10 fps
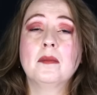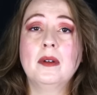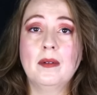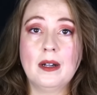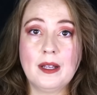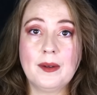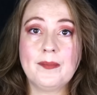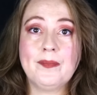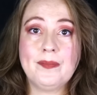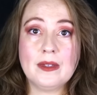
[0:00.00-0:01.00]
Be ready.
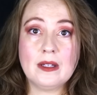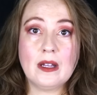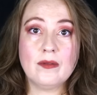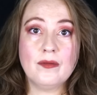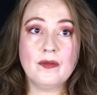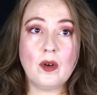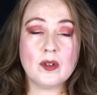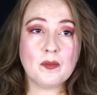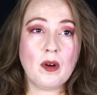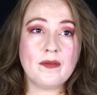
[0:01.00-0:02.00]
A lot of
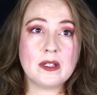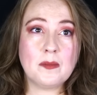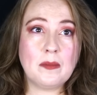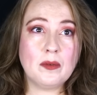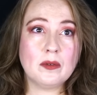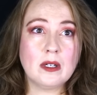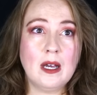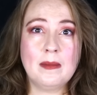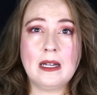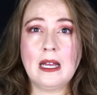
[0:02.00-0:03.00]
false prophets, people
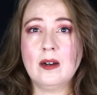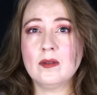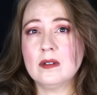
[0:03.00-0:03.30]
coming out.